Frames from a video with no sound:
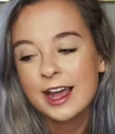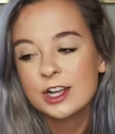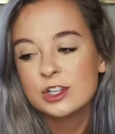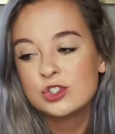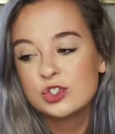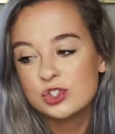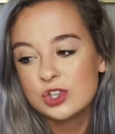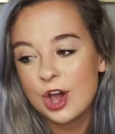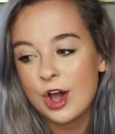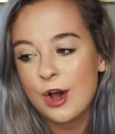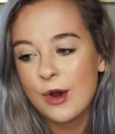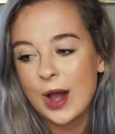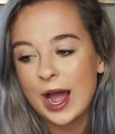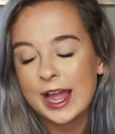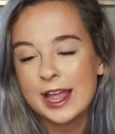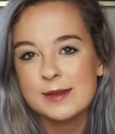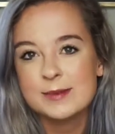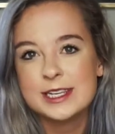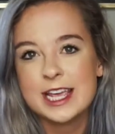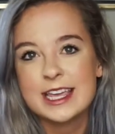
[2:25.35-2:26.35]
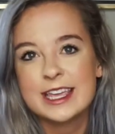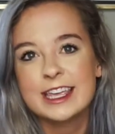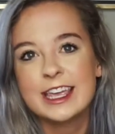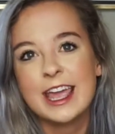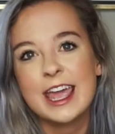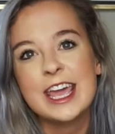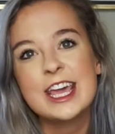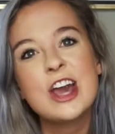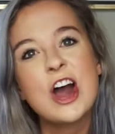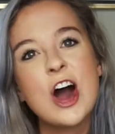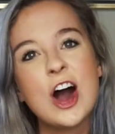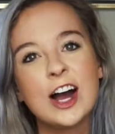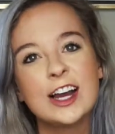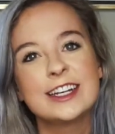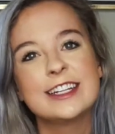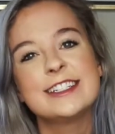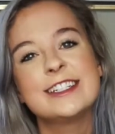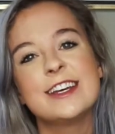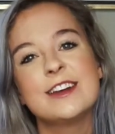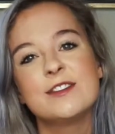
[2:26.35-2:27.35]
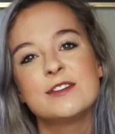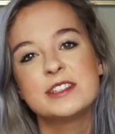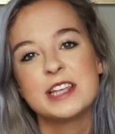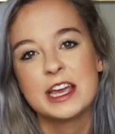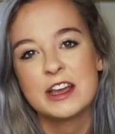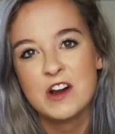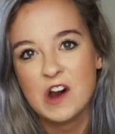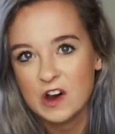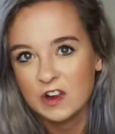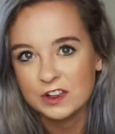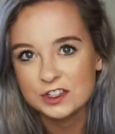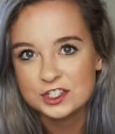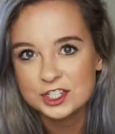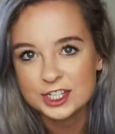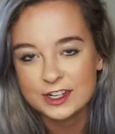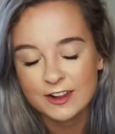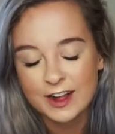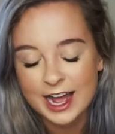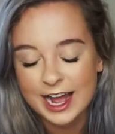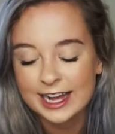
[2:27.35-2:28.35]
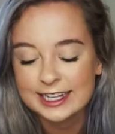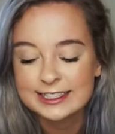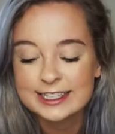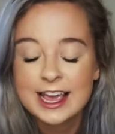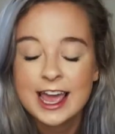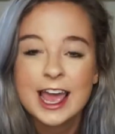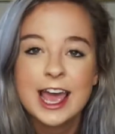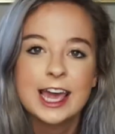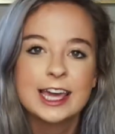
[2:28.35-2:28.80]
so I am taking a cognitive psychology class.